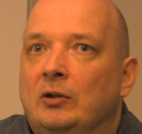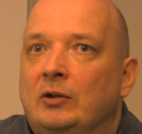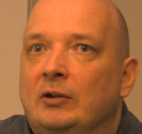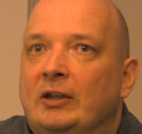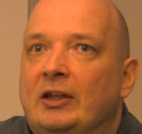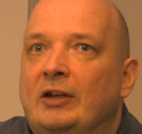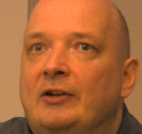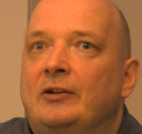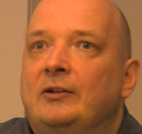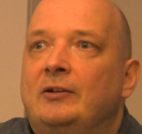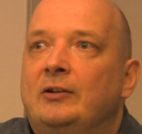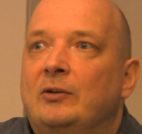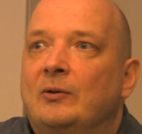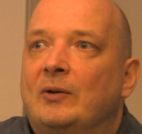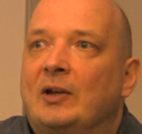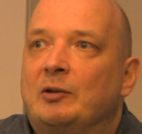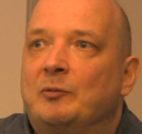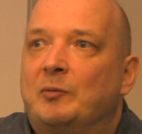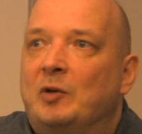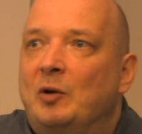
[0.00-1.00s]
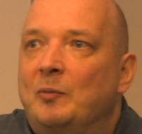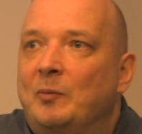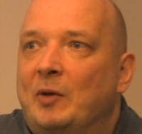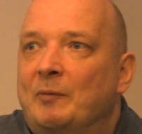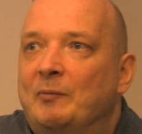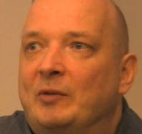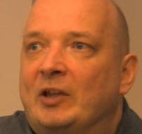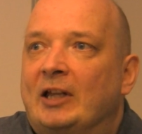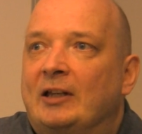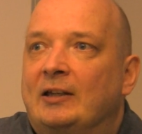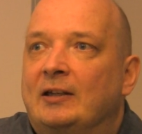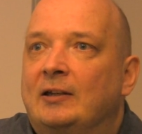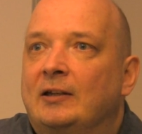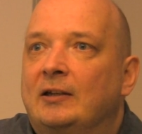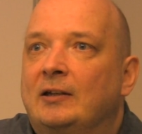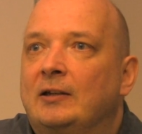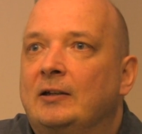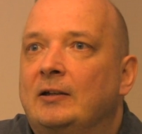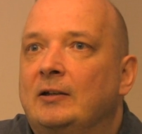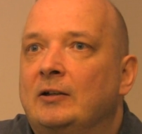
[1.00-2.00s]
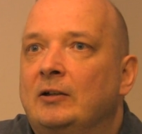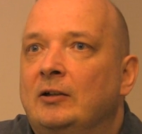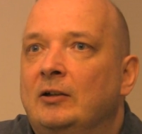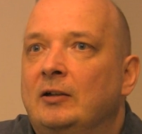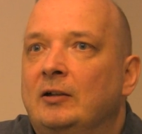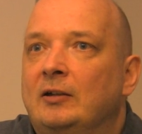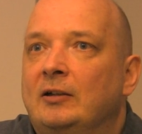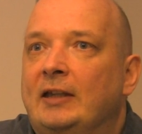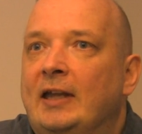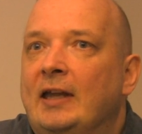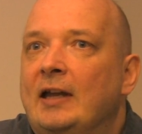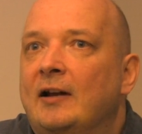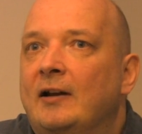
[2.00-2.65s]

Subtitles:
there you have the problem that they